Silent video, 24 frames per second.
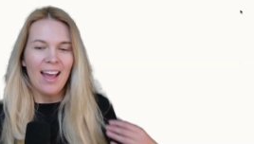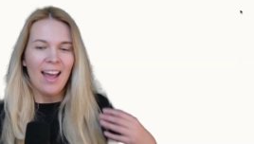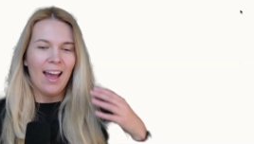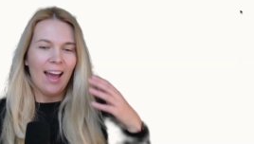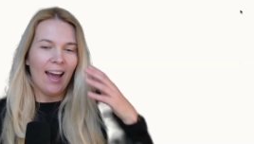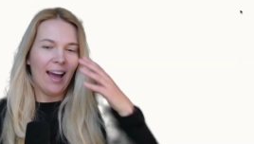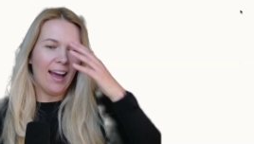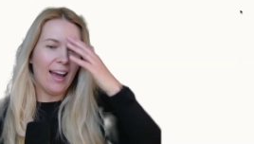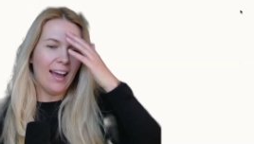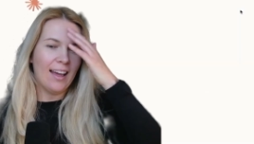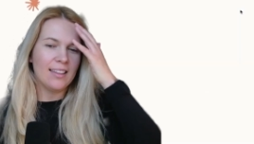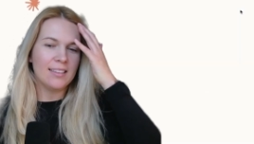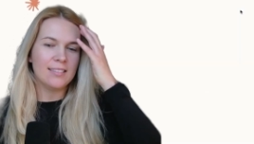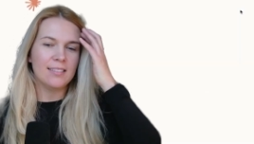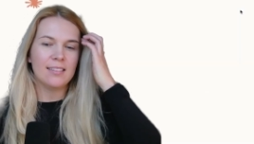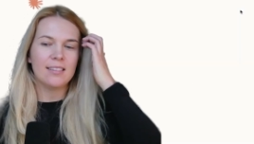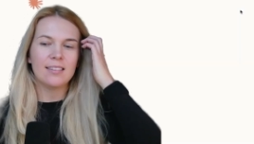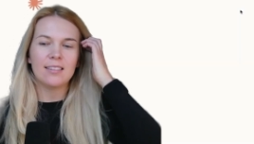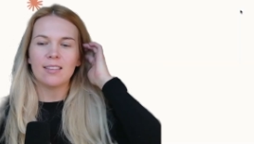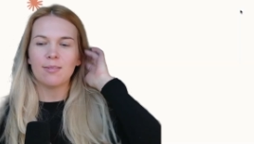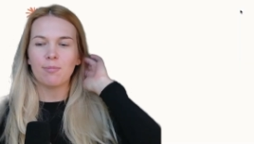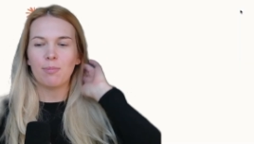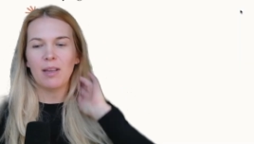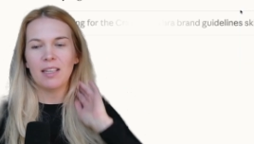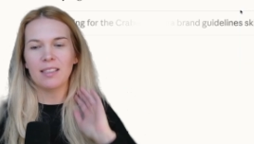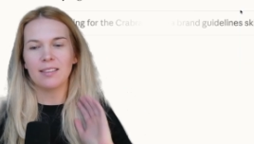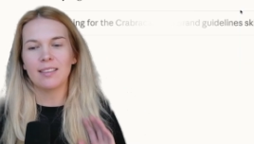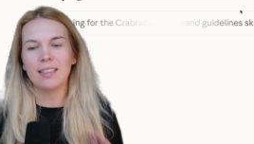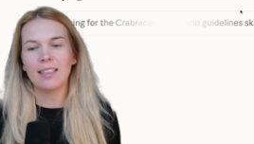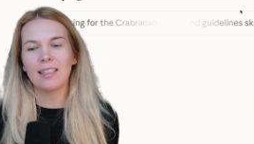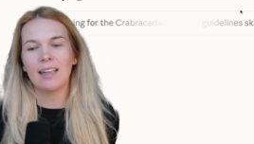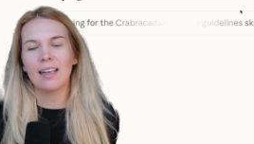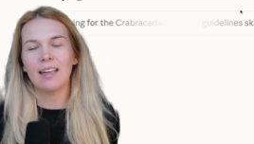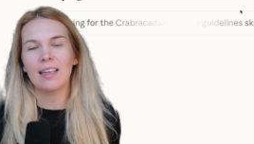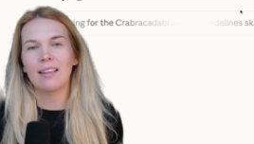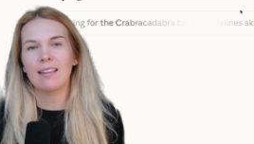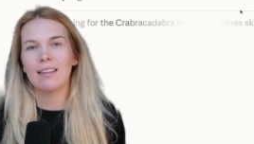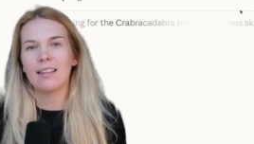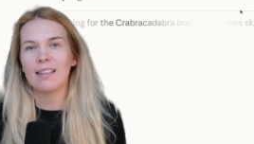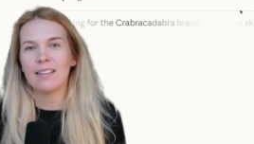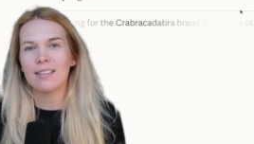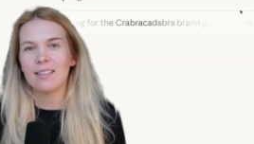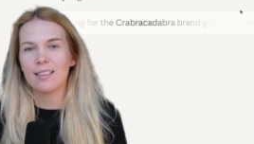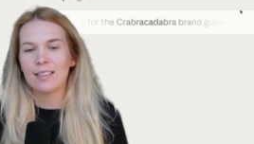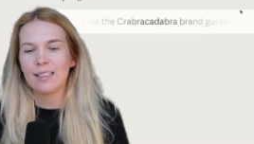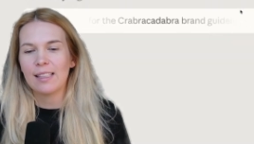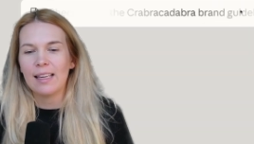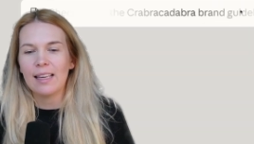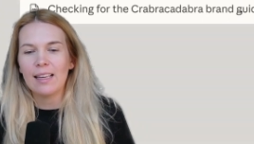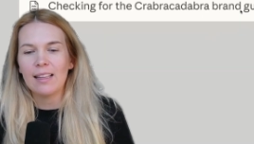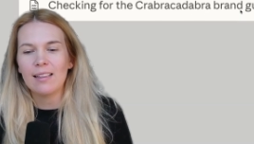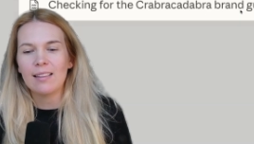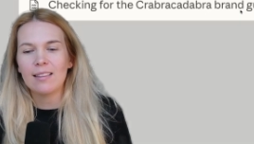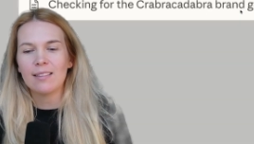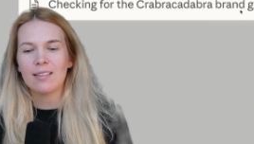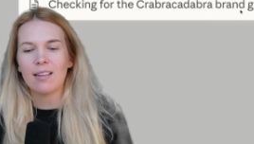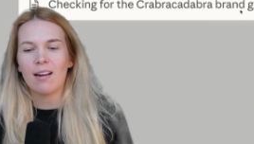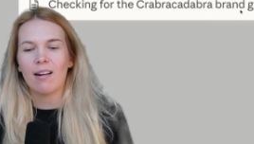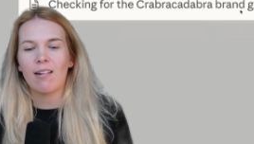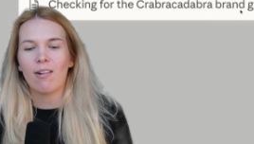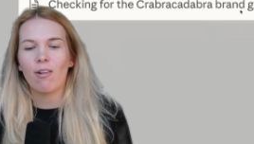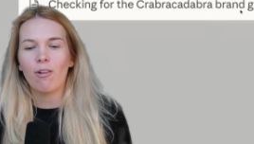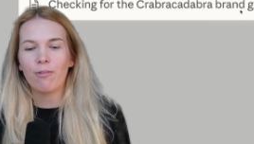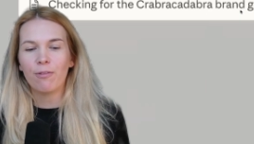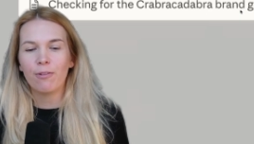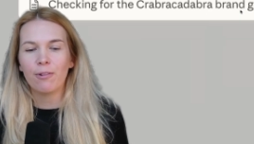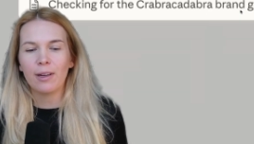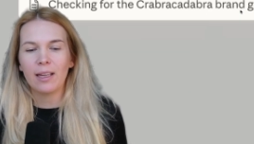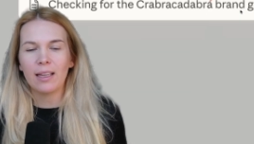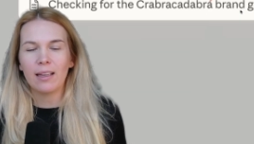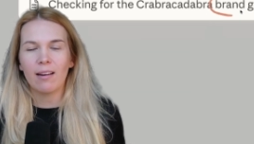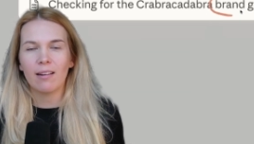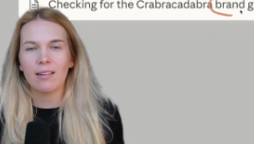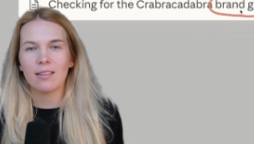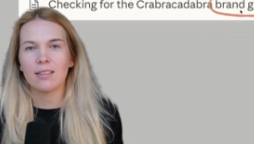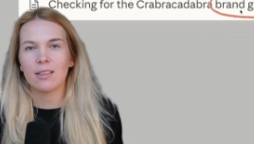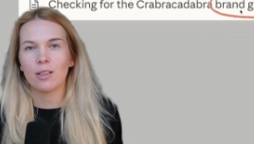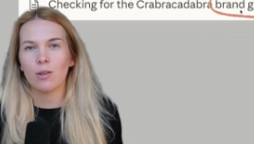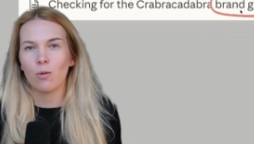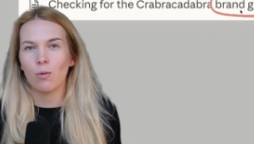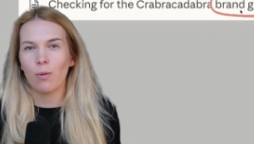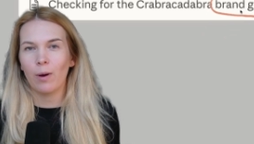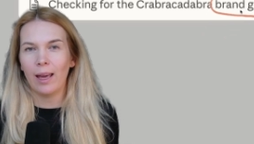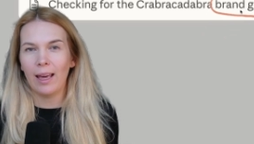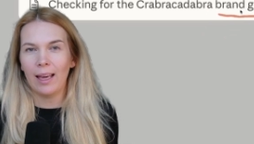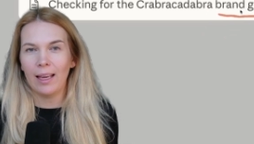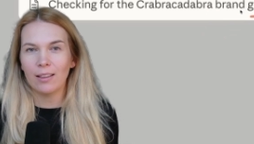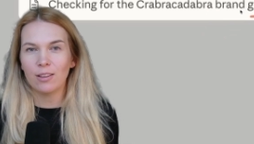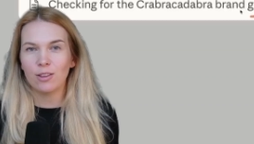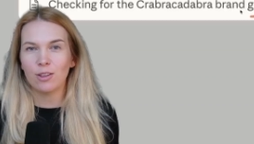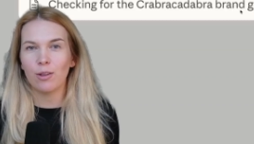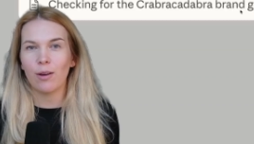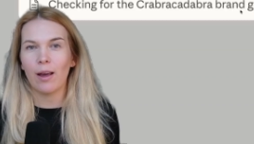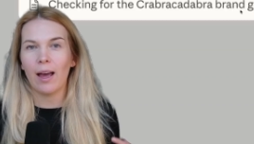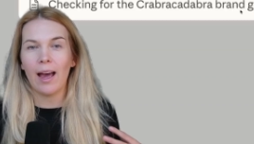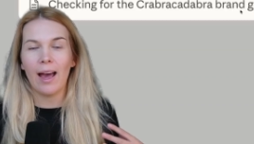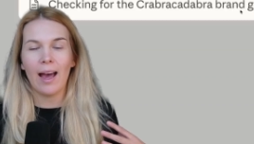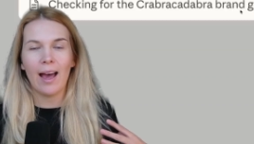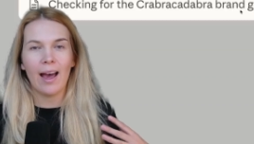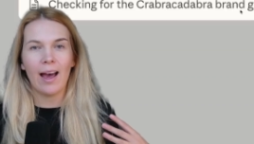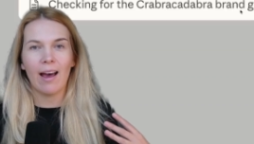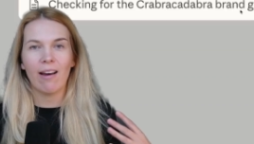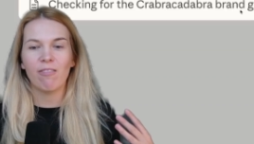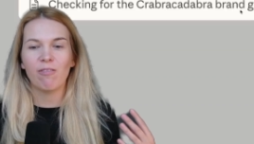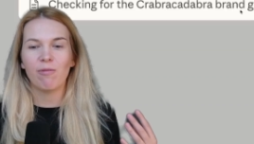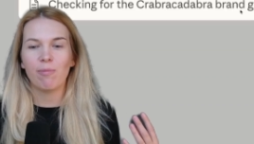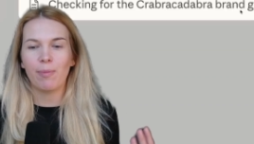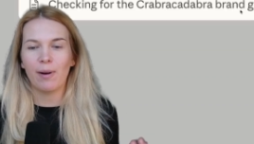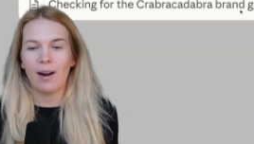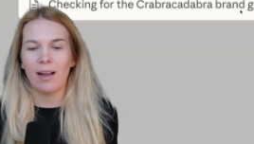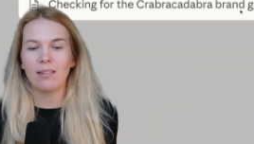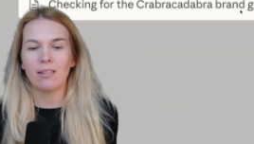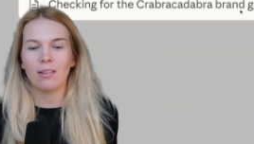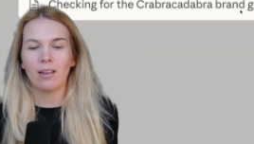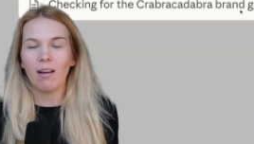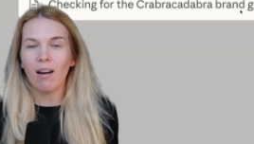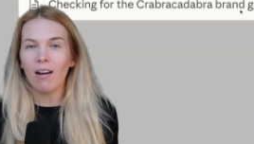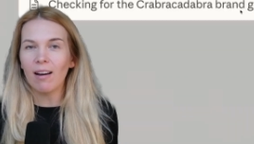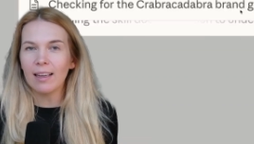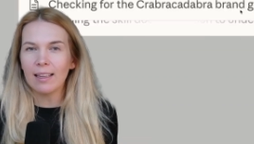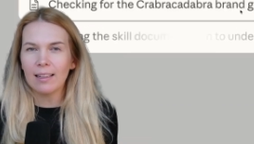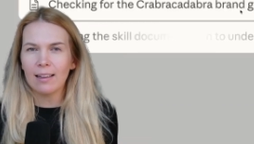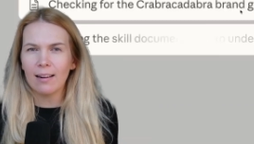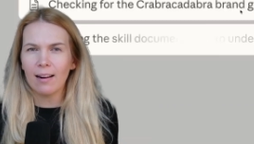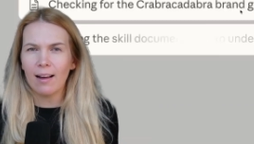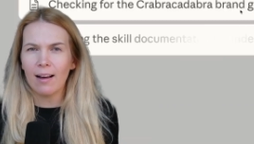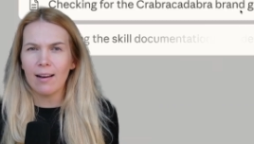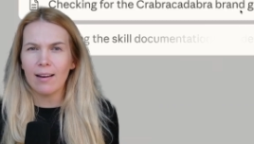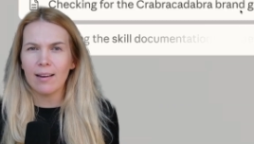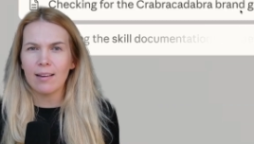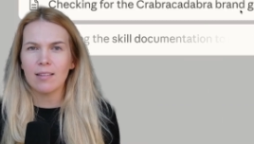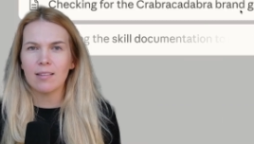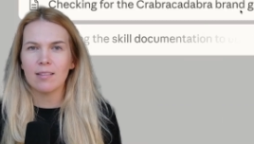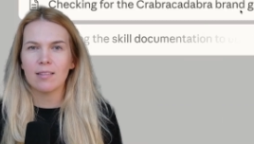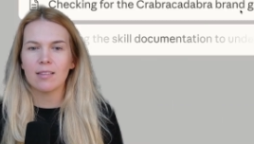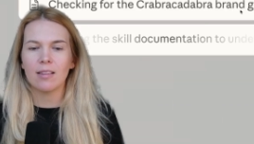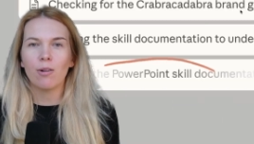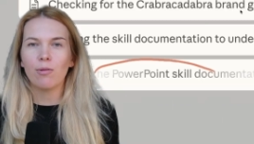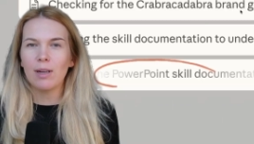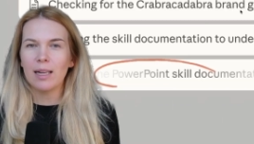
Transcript: And basically, these skills are offering us a way to have brand guidelines,